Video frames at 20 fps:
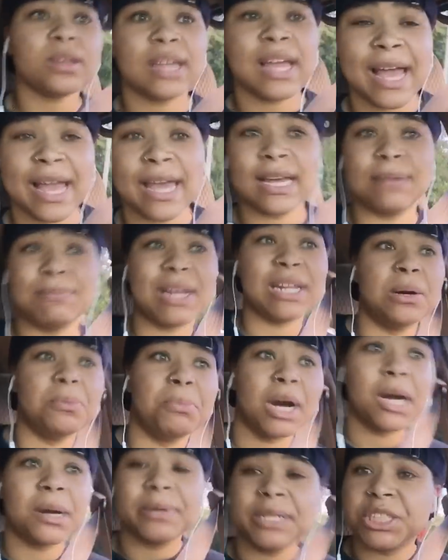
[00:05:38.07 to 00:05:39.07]
I had my little
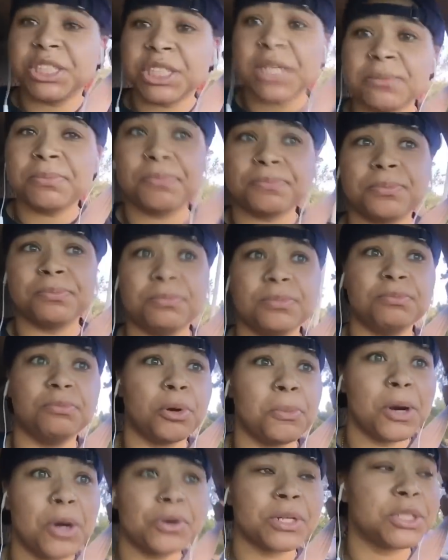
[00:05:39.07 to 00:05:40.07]
Barbie Jeep,
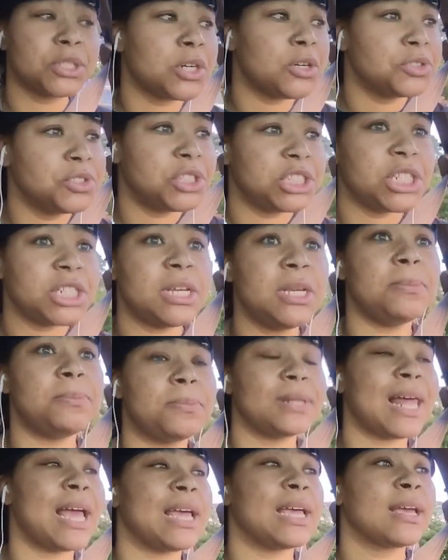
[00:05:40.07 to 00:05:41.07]
remote control Jeep,
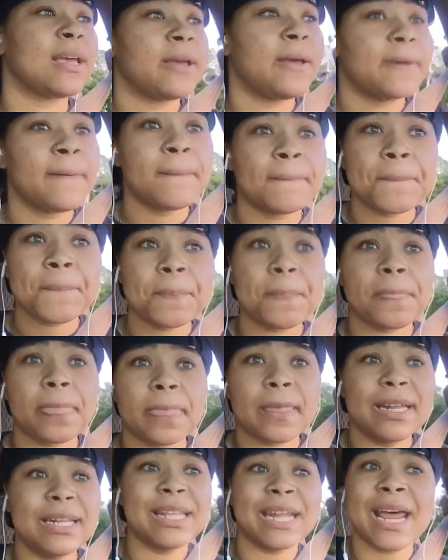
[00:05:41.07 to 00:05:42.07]

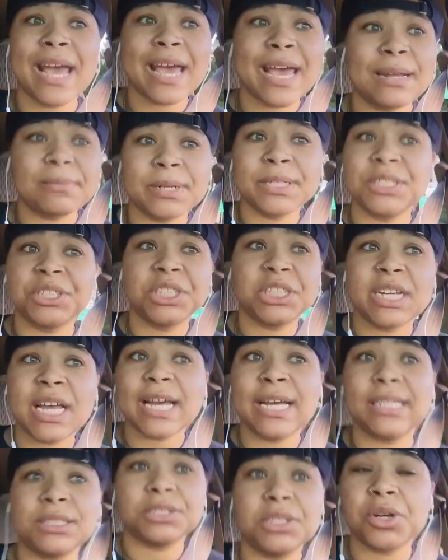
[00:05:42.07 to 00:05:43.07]
and then I had a bunch of
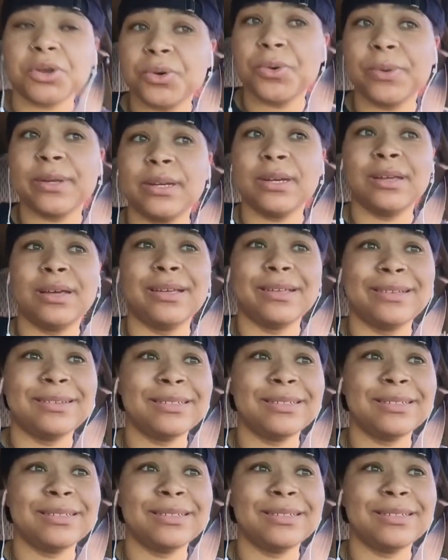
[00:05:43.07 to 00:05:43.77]
G.I. Joe and,